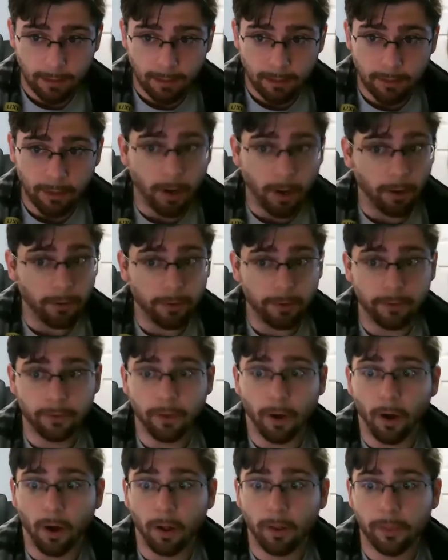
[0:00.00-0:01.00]
no, that
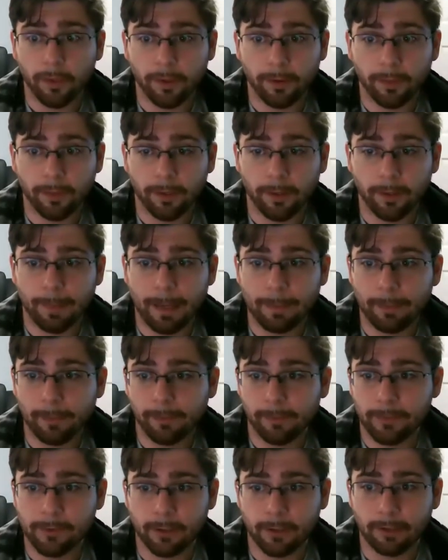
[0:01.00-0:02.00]
all their their pay per
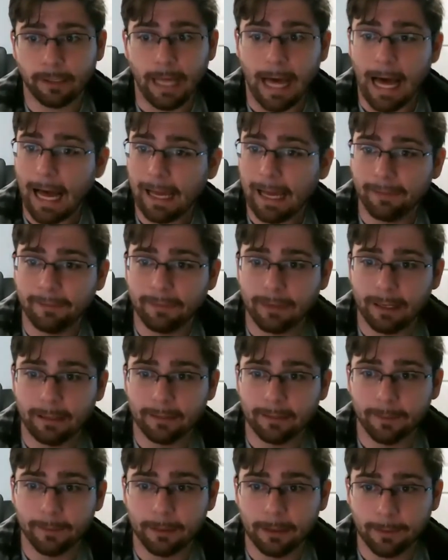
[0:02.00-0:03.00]
views are live
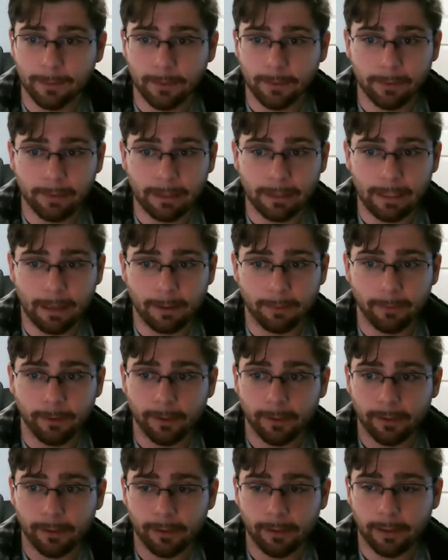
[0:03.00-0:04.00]
on WWE
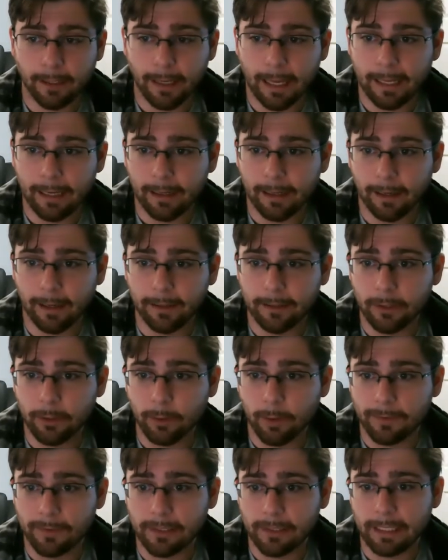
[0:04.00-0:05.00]
network, and uh, hmm.
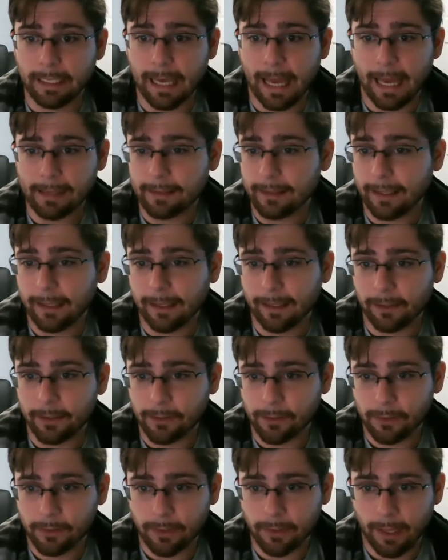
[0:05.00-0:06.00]
UFC has
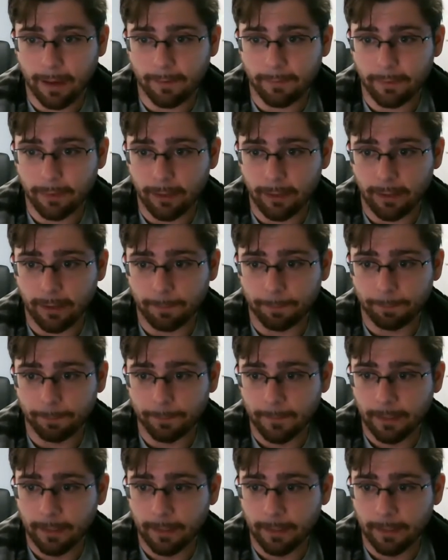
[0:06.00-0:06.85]
theirs. They have um,